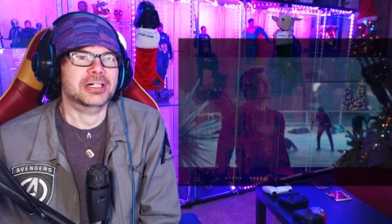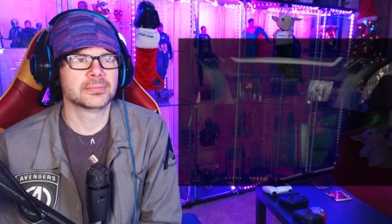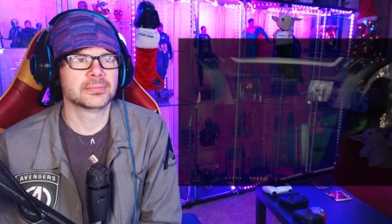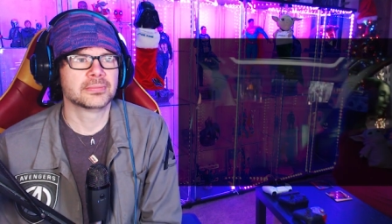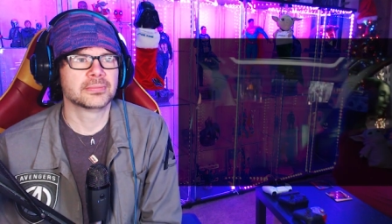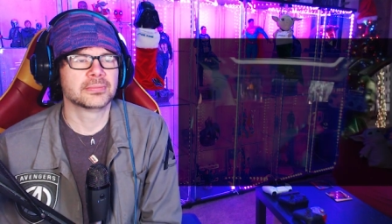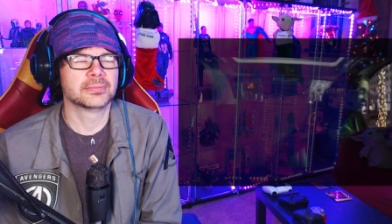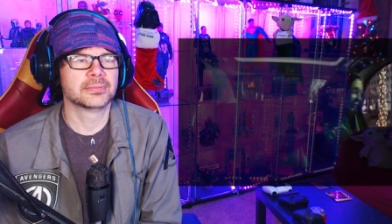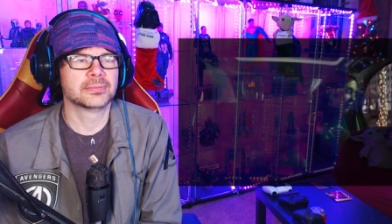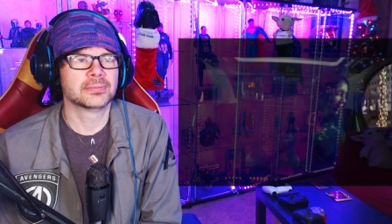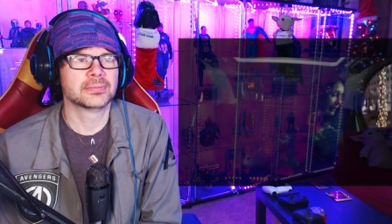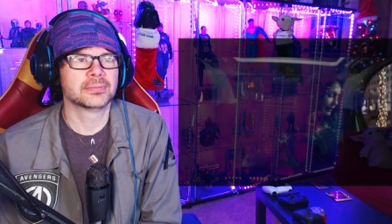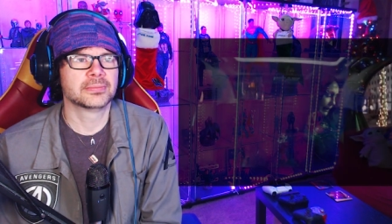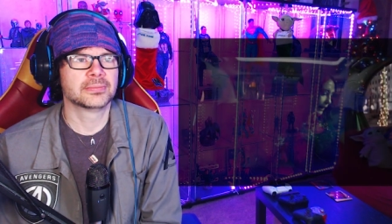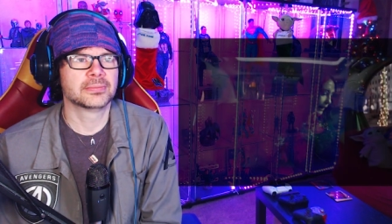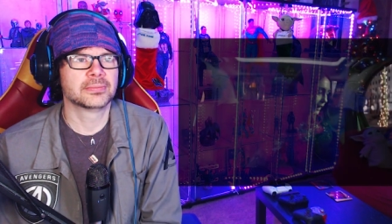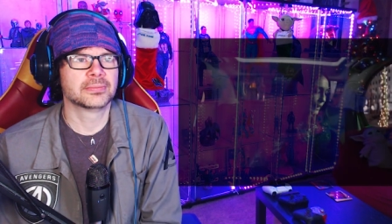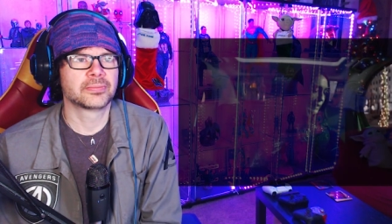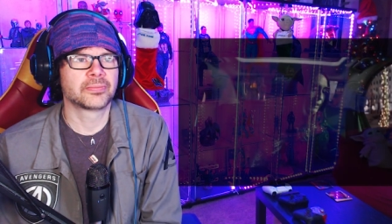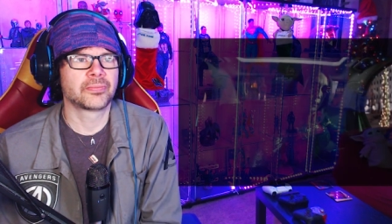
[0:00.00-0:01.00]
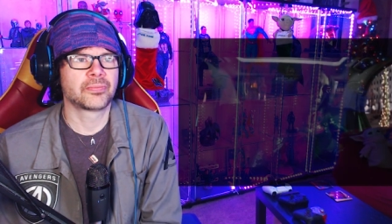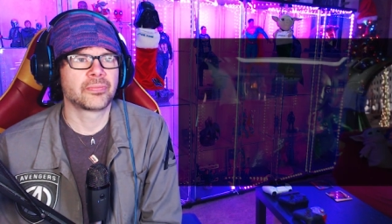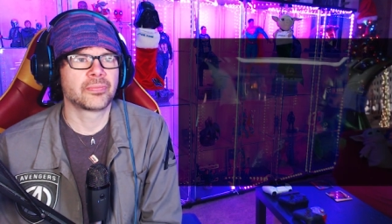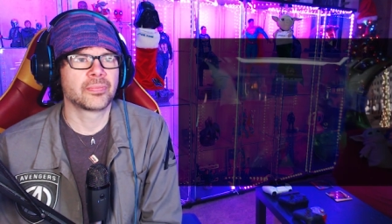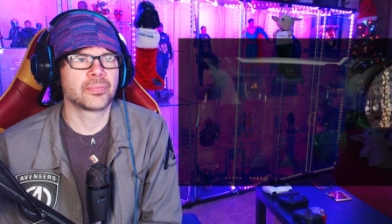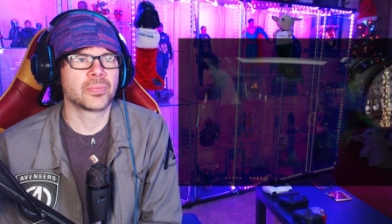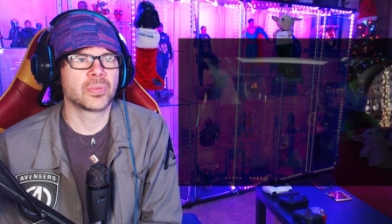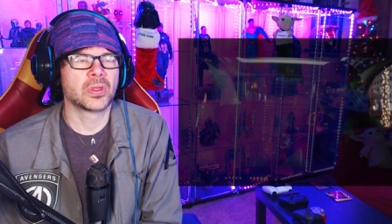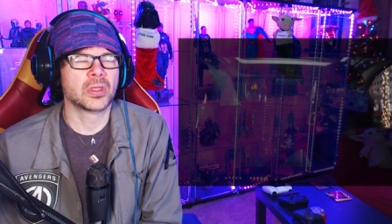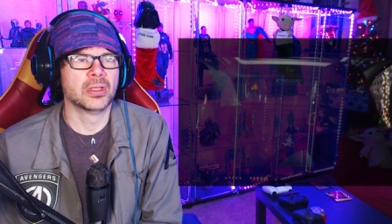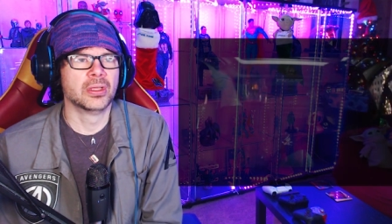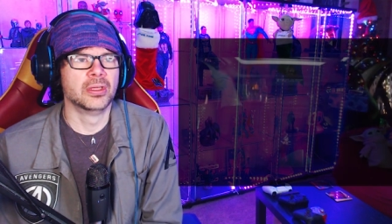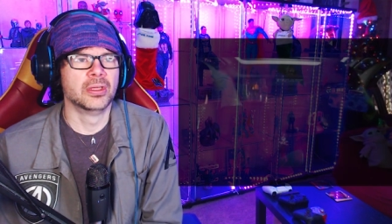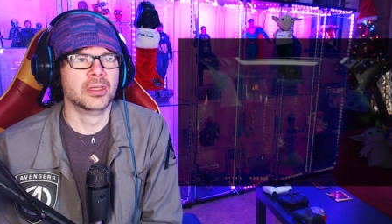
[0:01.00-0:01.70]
We have to find Kate. I think she.